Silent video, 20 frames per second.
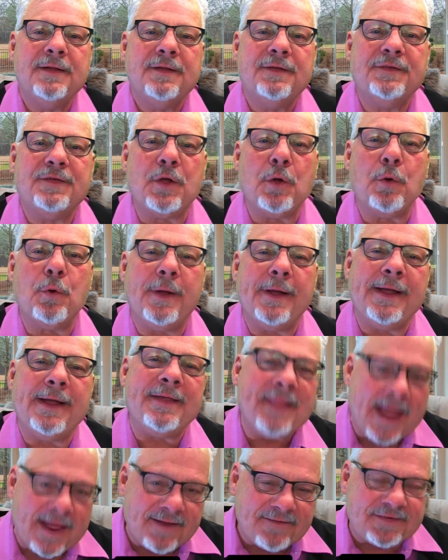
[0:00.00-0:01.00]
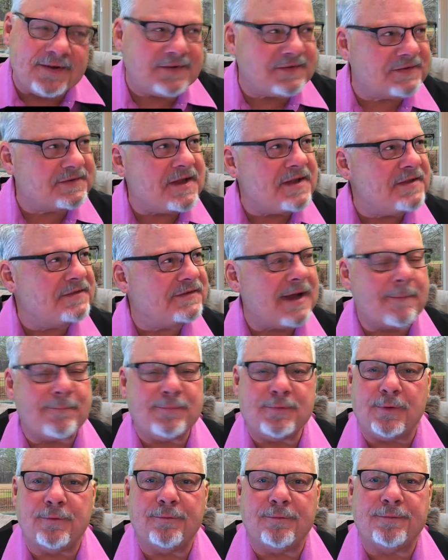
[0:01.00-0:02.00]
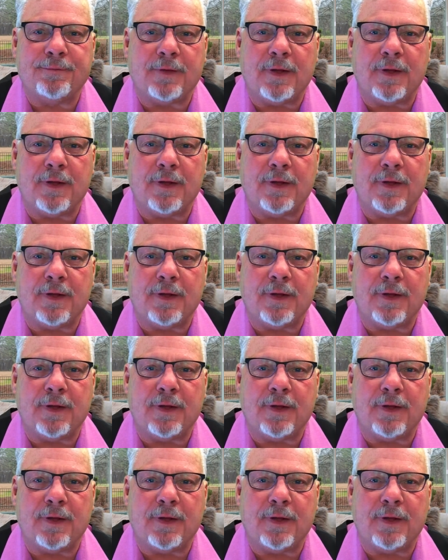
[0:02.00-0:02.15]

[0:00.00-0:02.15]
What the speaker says: So in that 16th chapter